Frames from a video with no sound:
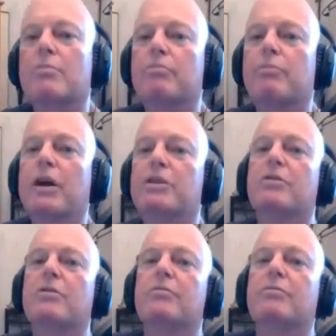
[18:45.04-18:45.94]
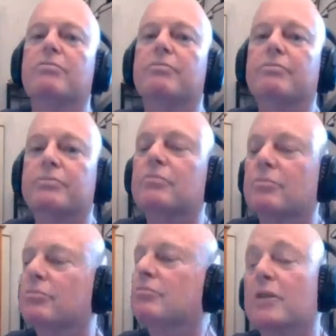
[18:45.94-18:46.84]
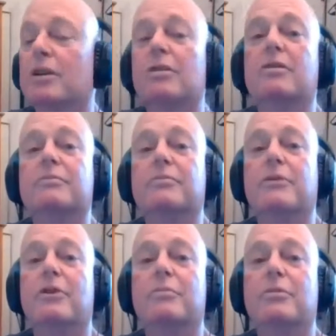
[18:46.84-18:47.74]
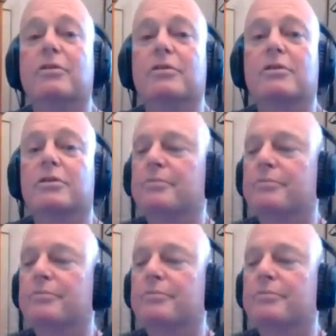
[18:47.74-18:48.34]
based on, yeah, the phone box.